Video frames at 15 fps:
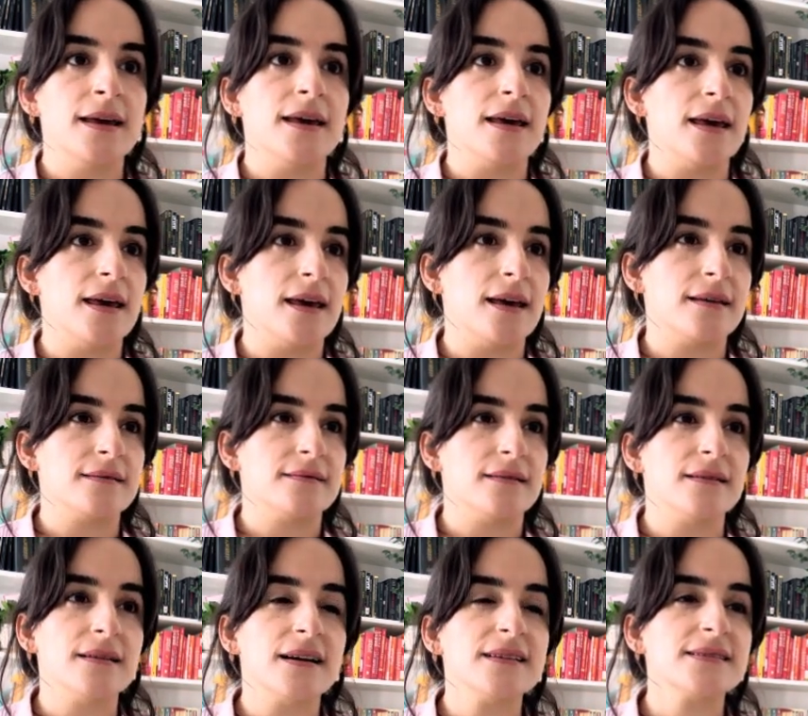and the
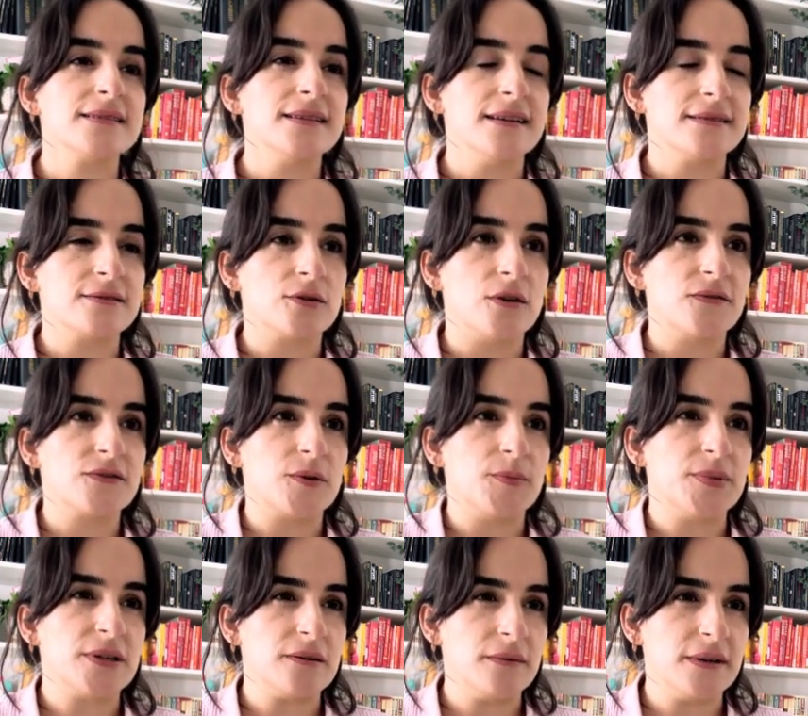last letter of the
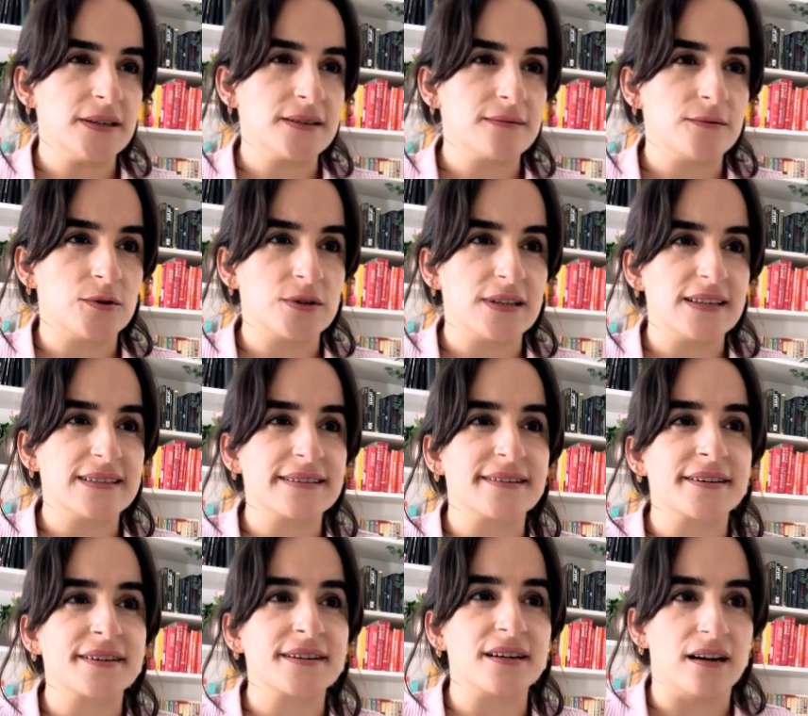previous word is
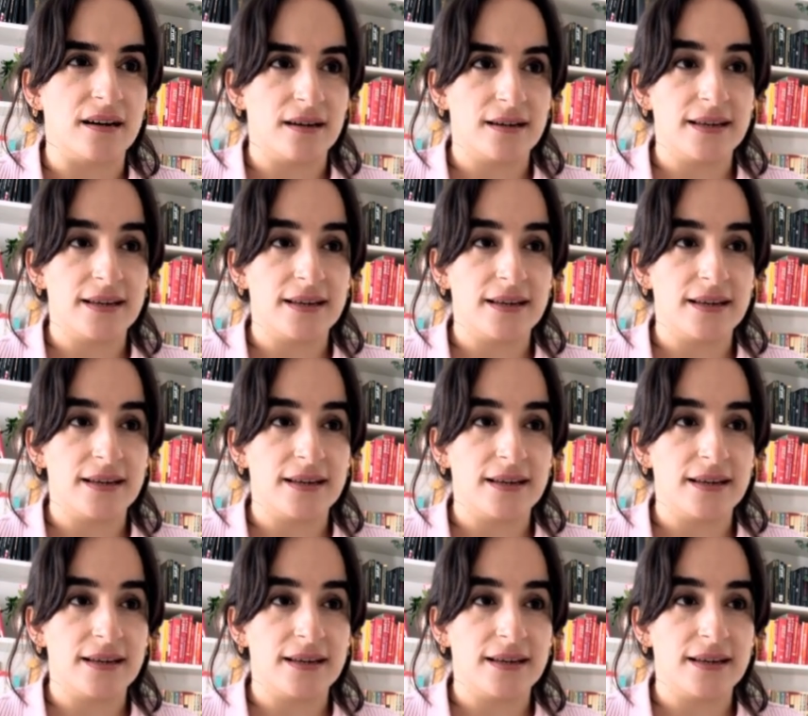r,